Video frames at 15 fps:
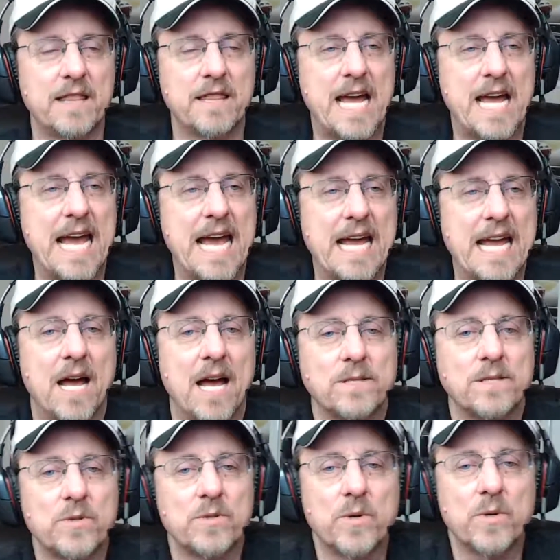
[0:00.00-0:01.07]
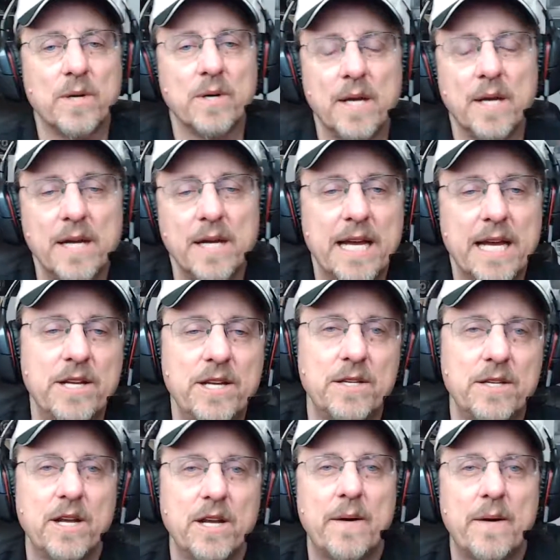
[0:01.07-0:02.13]
hangouts, and
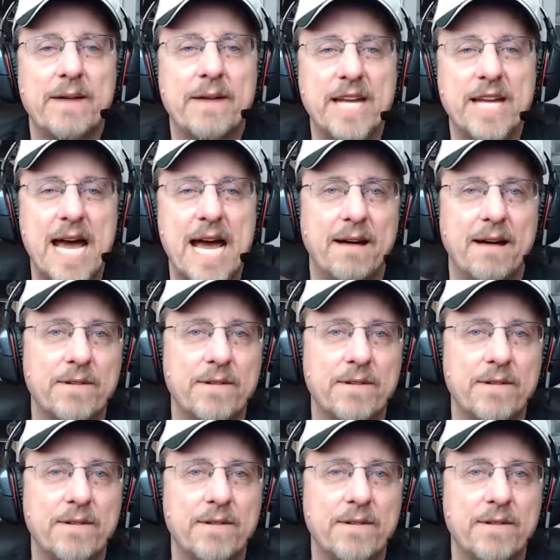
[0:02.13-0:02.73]
you don't have to have